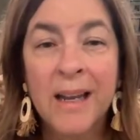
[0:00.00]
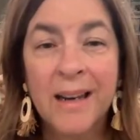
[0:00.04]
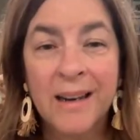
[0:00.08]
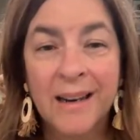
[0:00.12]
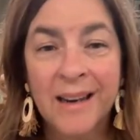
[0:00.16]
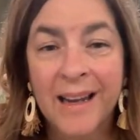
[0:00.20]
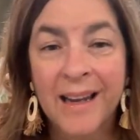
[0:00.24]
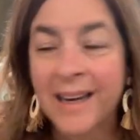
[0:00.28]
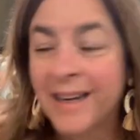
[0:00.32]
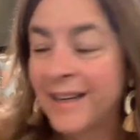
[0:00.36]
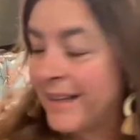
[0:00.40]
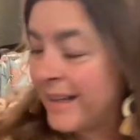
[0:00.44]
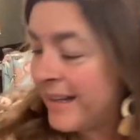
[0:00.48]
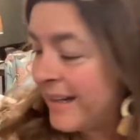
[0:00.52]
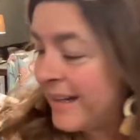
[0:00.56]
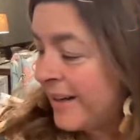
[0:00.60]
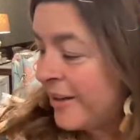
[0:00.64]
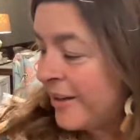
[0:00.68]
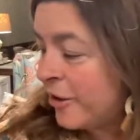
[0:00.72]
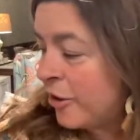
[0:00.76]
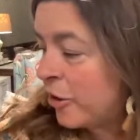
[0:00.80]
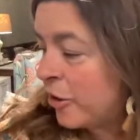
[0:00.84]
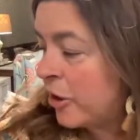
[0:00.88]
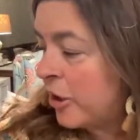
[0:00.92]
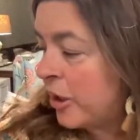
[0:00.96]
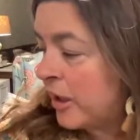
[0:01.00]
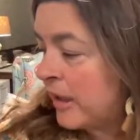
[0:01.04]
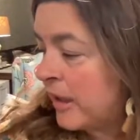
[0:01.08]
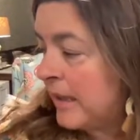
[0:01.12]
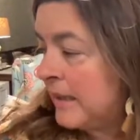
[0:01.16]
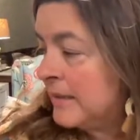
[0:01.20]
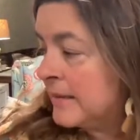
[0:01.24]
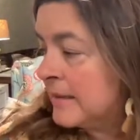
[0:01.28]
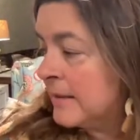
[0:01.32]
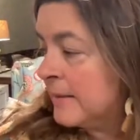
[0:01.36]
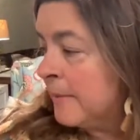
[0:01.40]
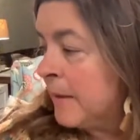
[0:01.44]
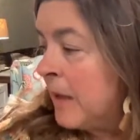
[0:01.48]
and landing on your
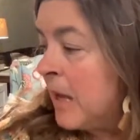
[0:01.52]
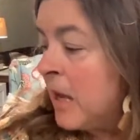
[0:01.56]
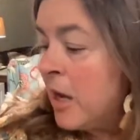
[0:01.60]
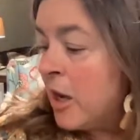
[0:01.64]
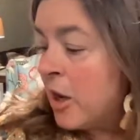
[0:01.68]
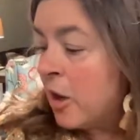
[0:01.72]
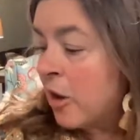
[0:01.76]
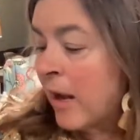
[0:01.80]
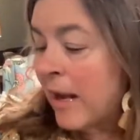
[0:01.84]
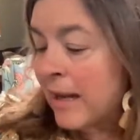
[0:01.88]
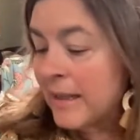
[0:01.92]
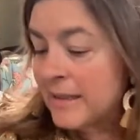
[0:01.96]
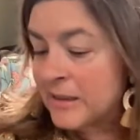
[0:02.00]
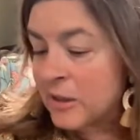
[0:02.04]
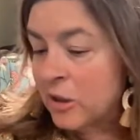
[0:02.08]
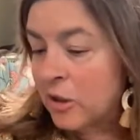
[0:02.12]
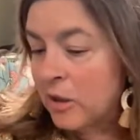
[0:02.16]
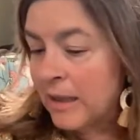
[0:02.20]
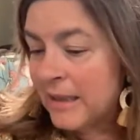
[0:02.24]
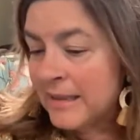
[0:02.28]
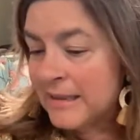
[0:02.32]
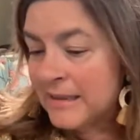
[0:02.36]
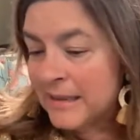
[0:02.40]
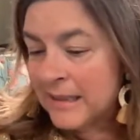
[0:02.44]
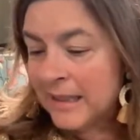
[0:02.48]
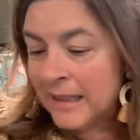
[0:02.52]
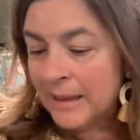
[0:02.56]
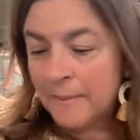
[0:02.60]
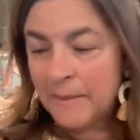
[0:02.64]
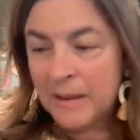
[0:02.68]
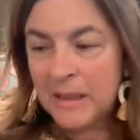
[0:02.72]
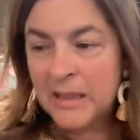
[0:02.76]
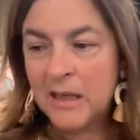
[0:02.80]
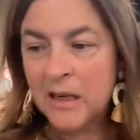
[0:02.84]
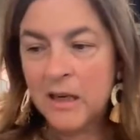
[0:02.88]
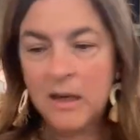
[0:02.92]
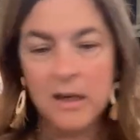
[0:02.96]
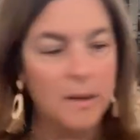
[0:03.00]
cookies. Okay, so let
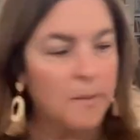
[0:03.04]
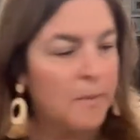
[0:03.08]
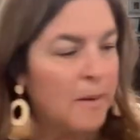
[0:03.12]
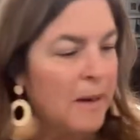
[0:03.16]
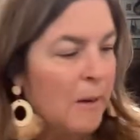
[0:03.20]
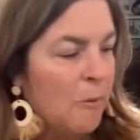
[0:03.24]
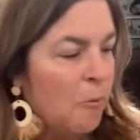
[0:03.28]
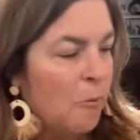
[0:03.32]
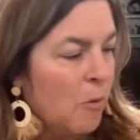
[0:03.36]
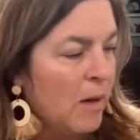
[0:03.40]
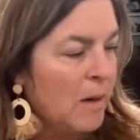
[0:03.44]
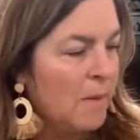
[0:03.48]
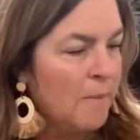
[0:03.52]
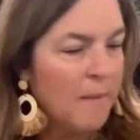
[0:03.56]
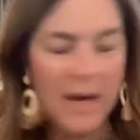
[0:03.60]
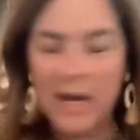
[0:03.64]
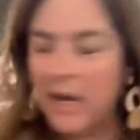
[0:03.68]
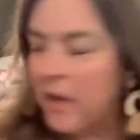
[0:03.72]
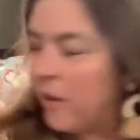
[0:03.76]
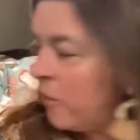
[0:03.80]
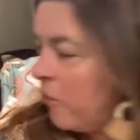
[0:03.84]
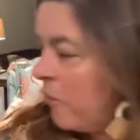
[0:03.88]
me talk about one of my